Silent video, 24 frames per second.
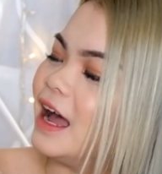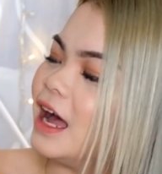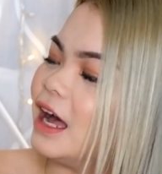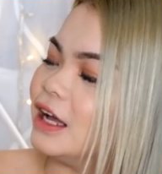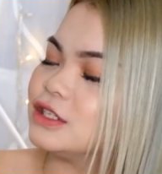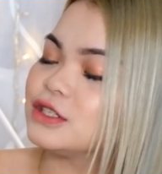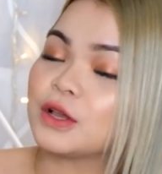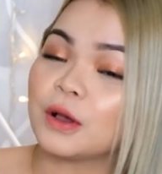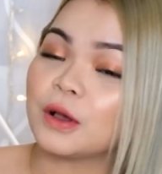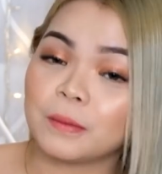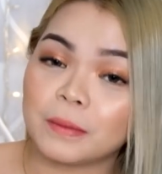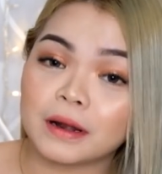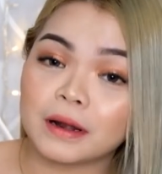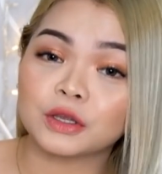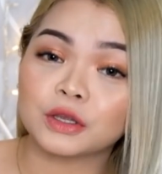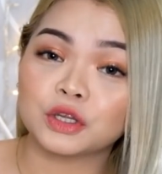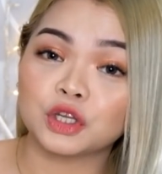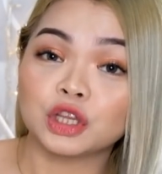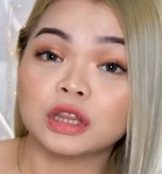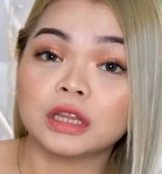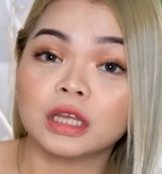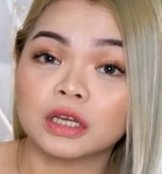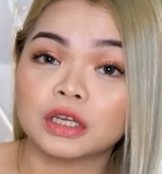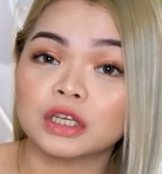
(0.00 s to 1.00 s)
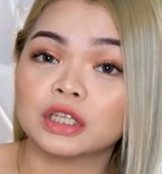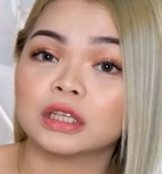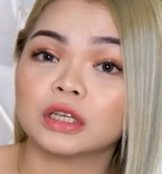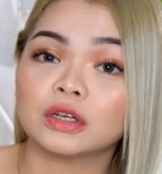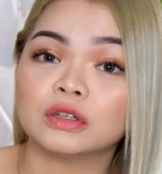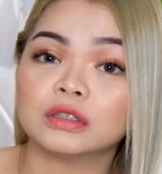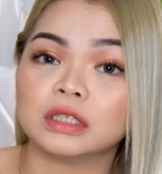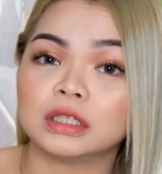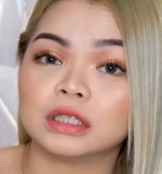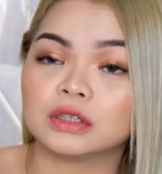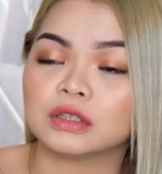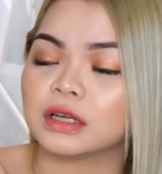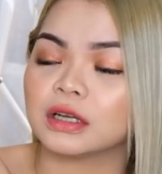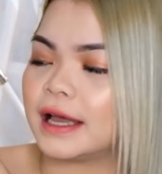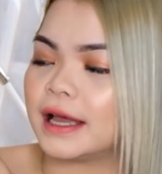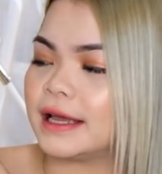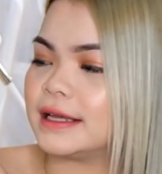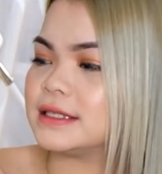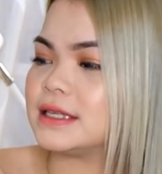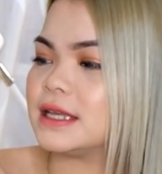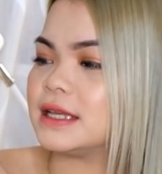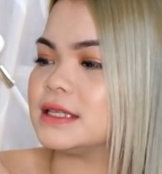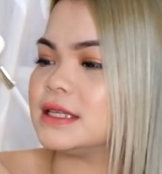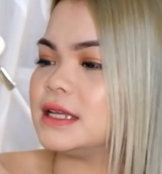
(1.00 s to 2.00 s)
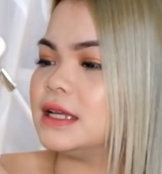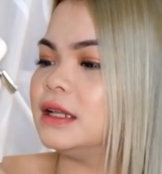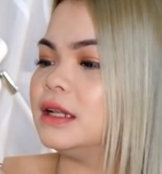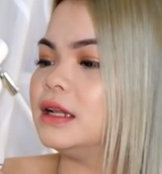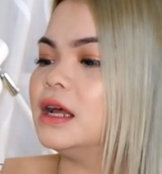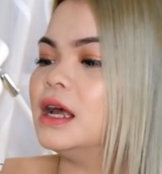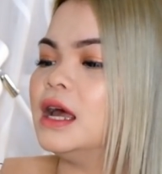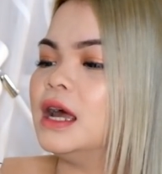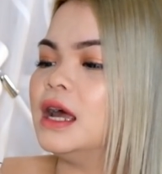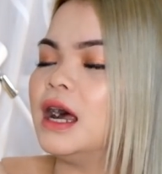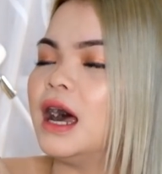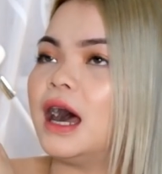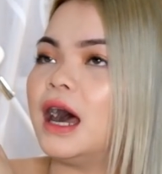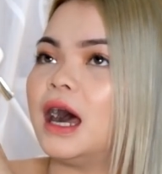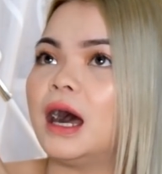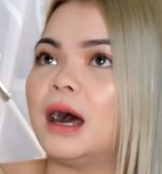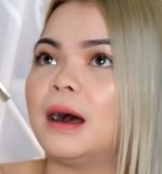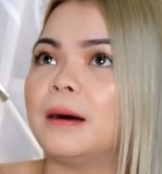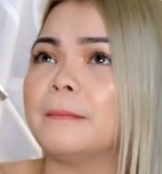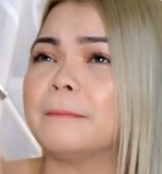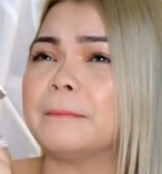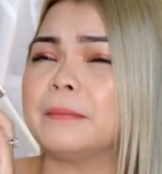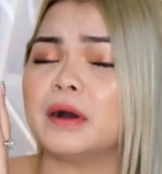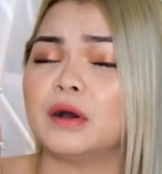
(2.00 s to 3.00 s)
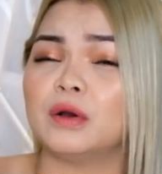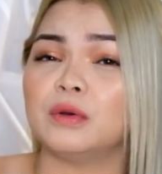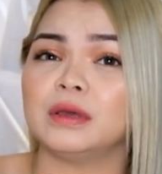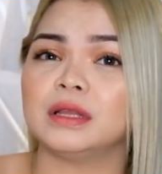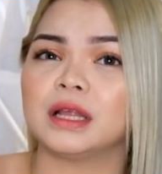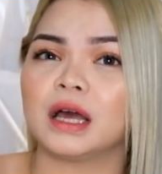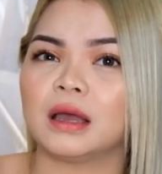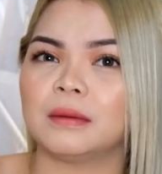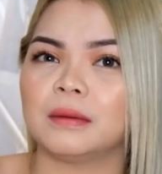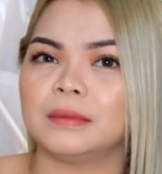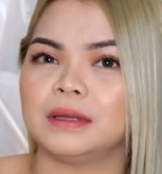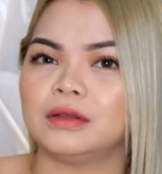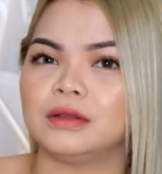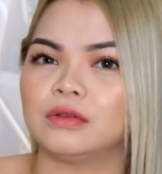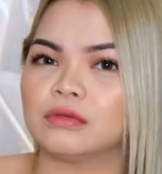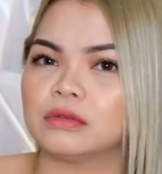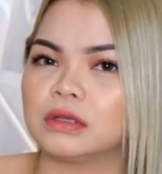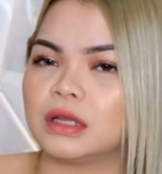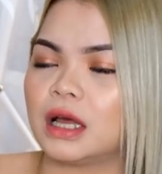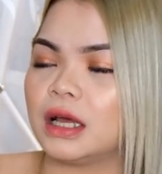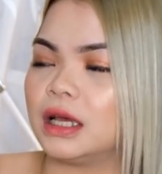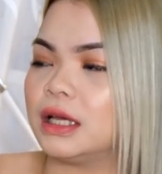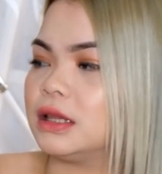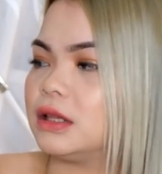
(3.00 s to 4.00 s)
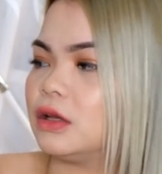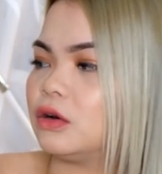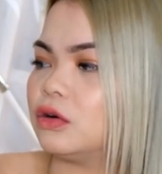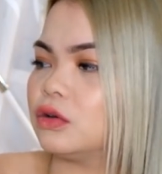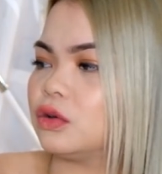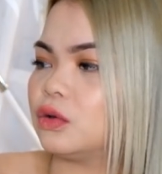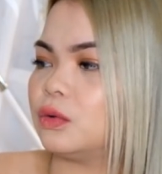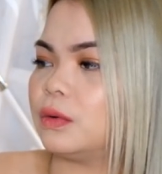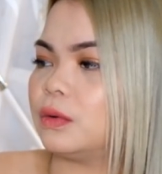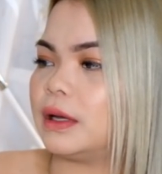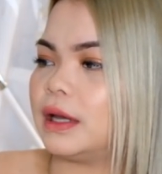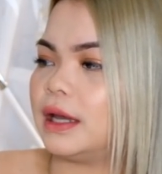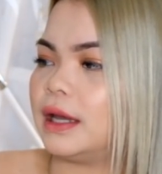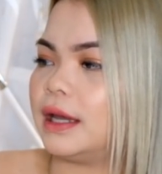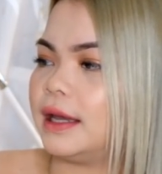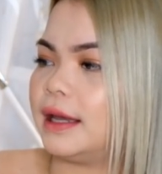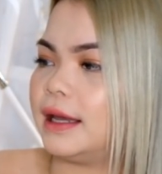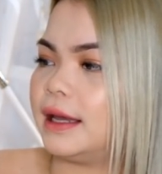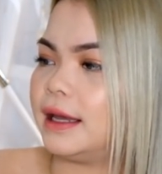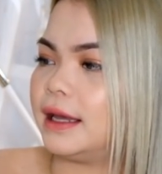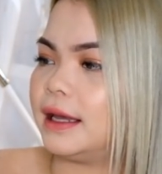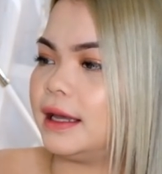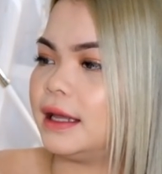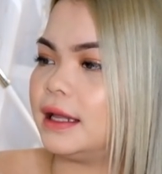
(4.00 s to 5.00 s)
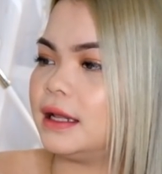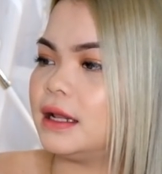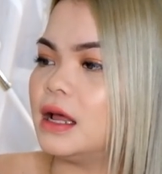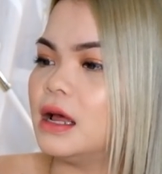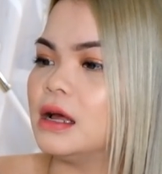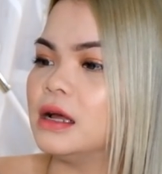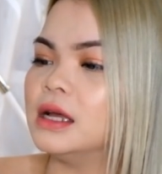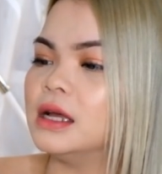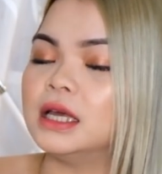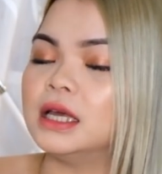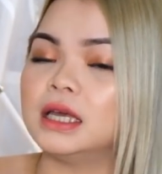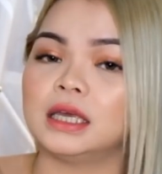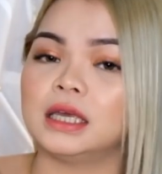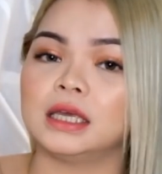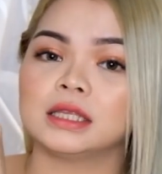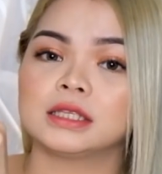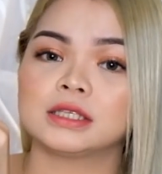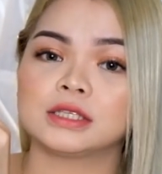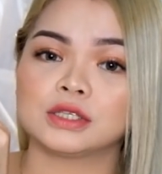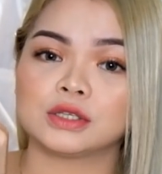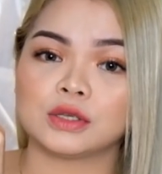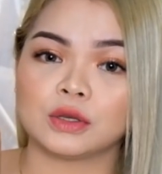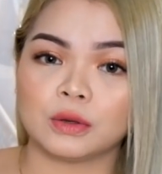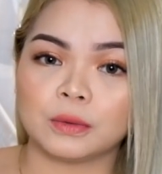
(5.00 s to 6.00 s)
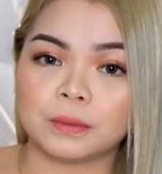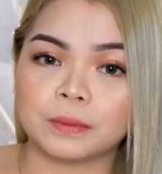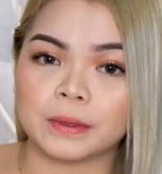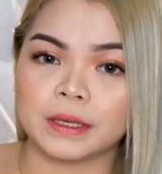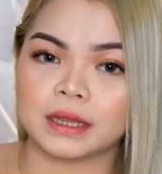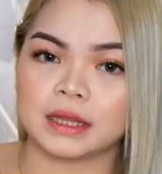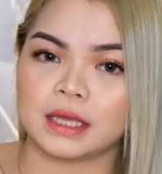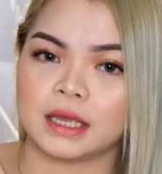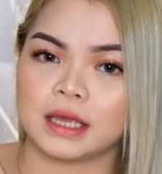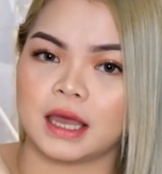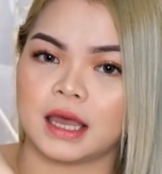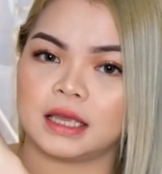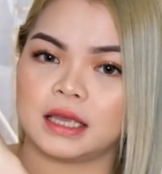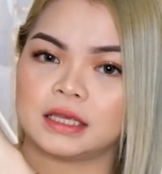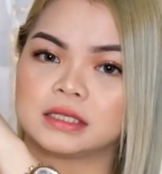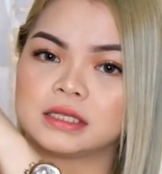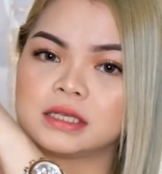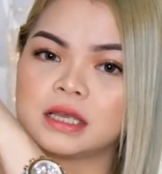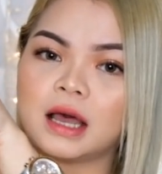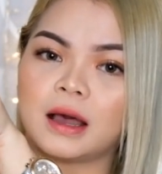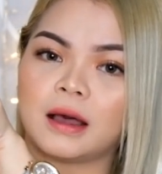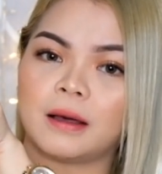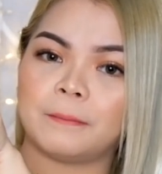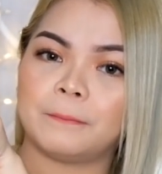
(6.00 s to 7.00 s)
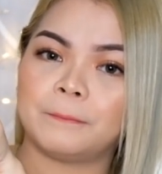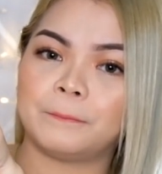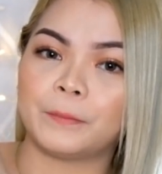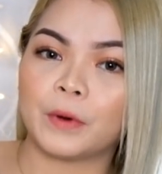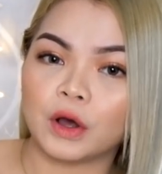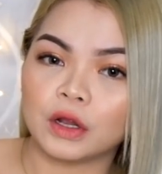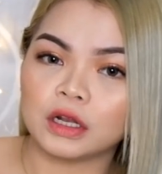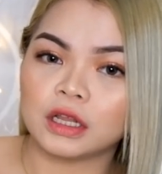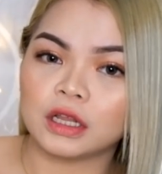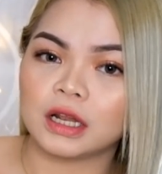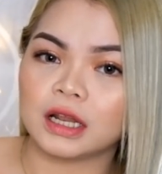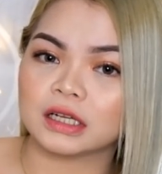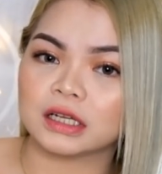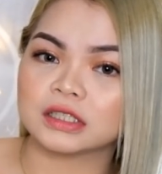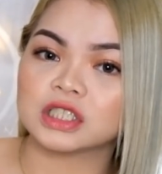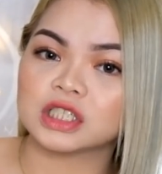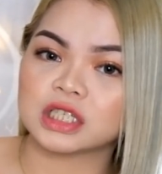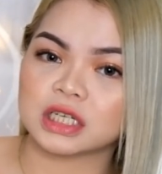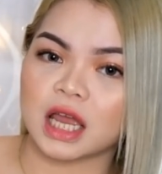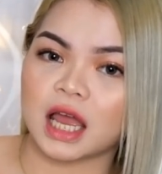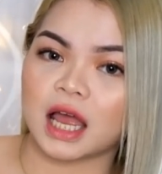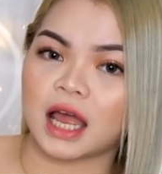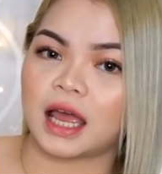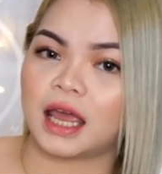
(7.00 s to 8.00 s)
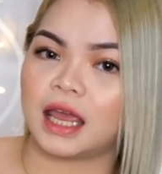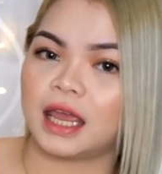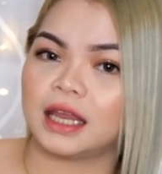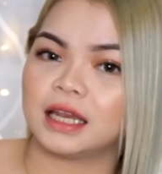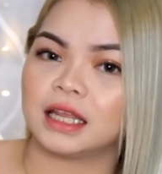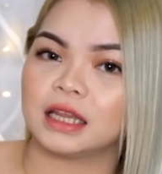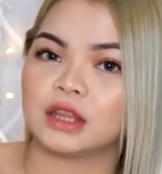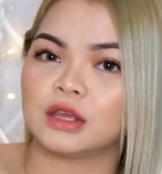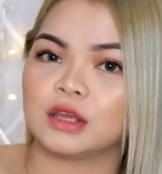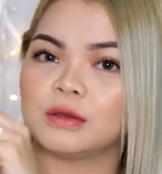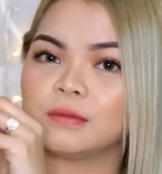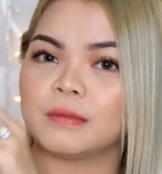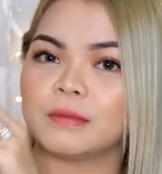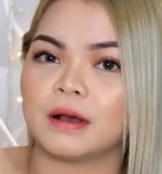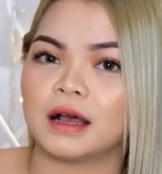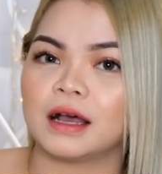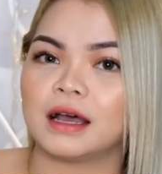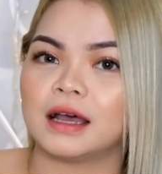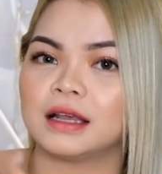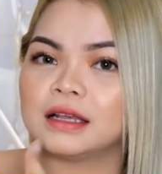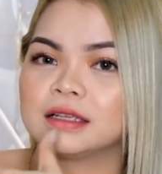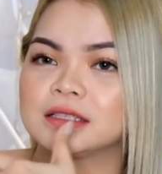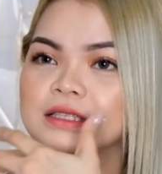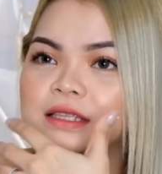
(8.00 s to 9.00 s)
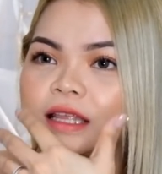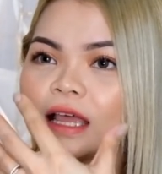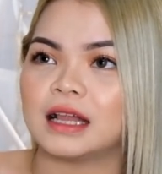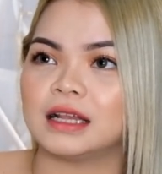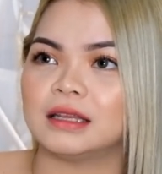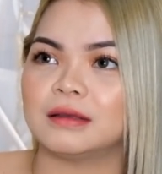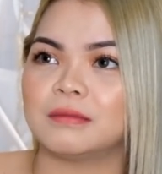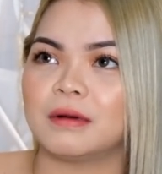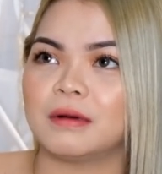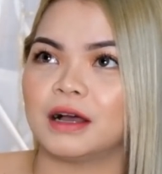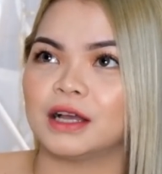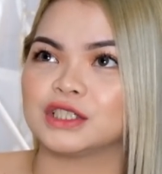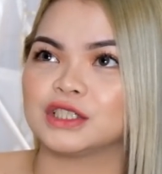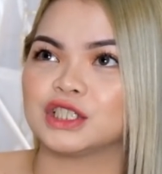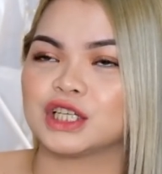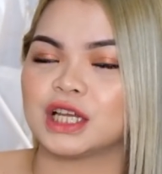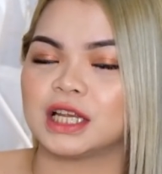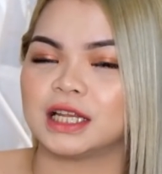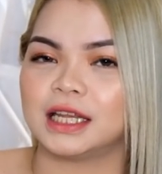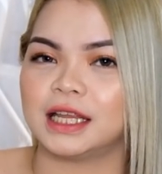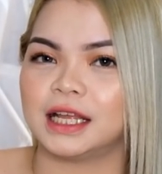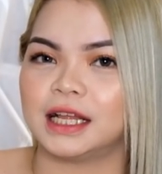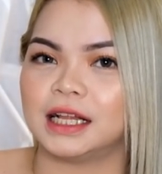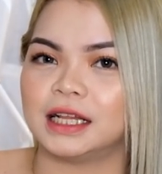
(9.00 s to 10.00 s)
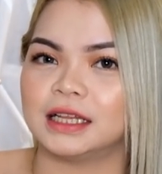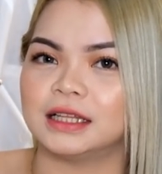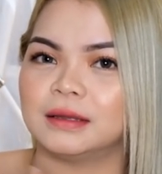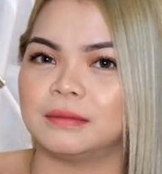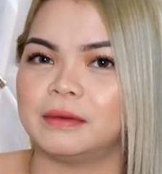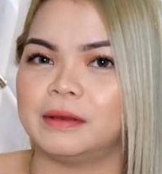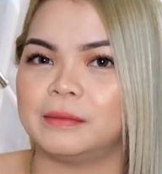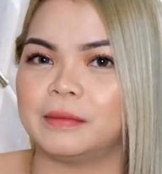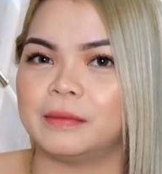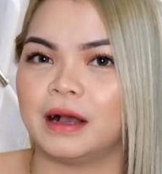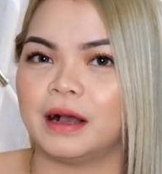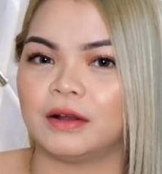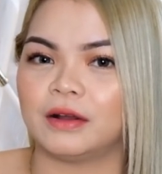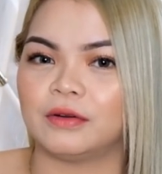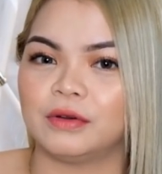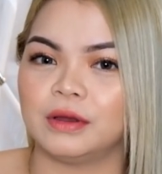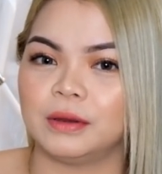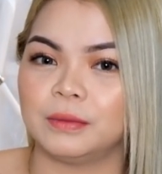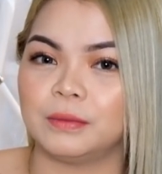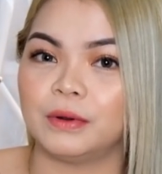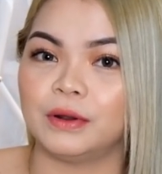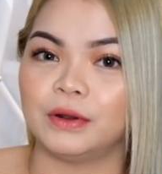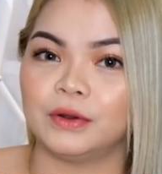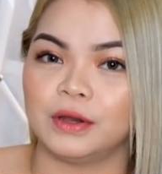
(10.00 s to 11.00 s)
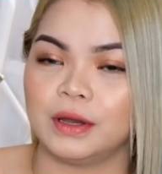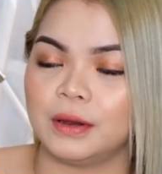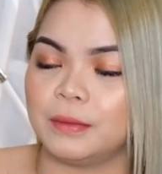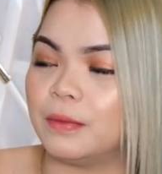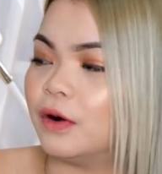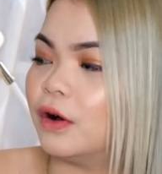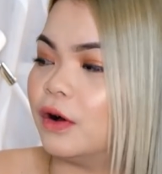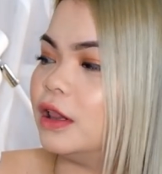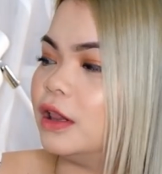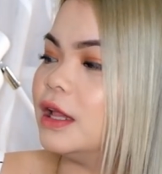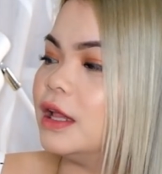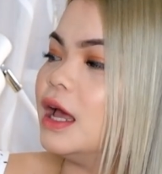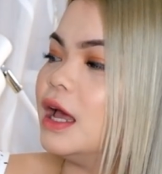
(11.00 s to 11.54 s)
Sobrang cute na kita ko dito, guys. As in, pauwi na kami nung nakita ko to eh. And it's so pretty, guys. Polo lang siya. And ito yung mga style na mga Chanel na may mga ribbon-ribbon.